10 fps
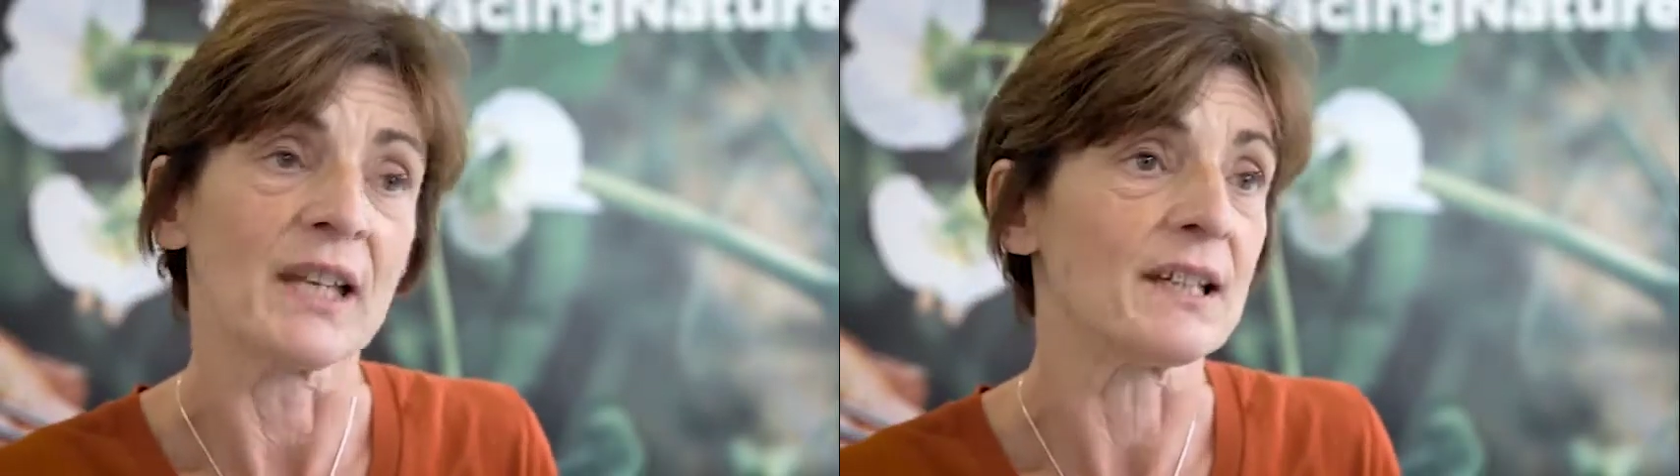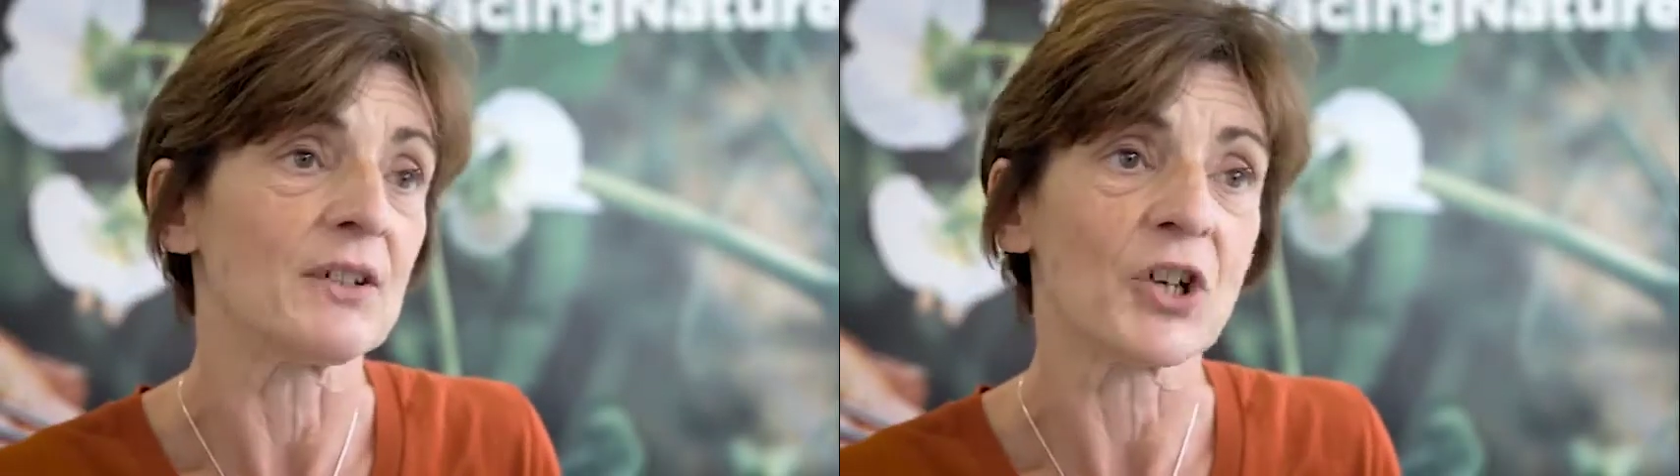
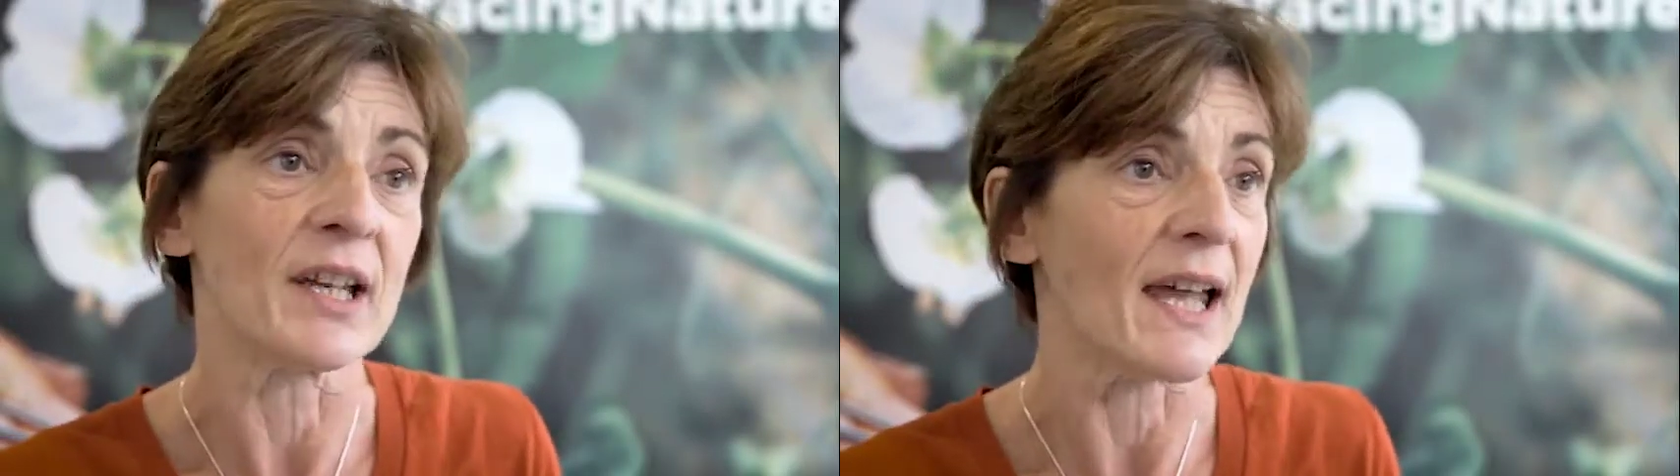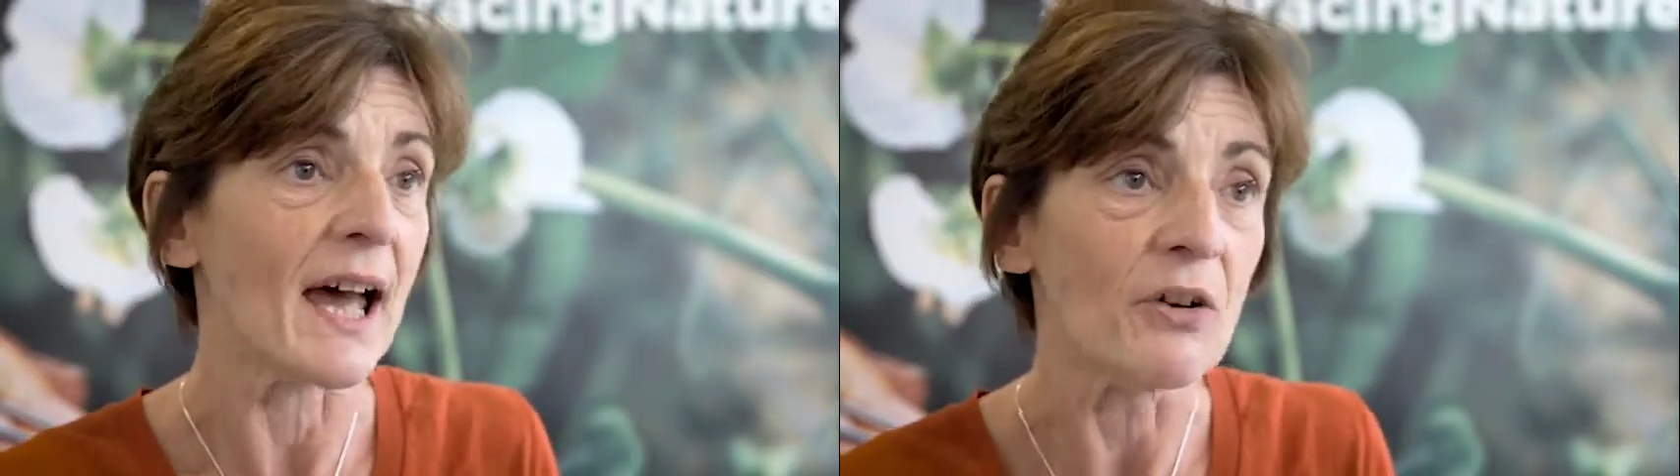
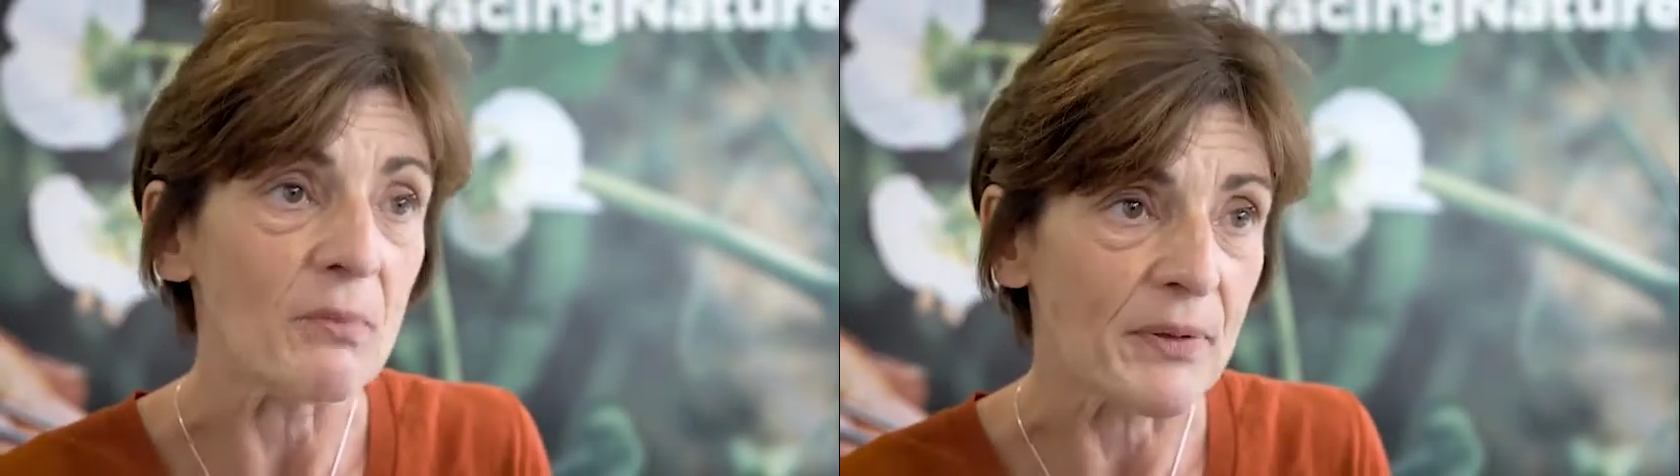and help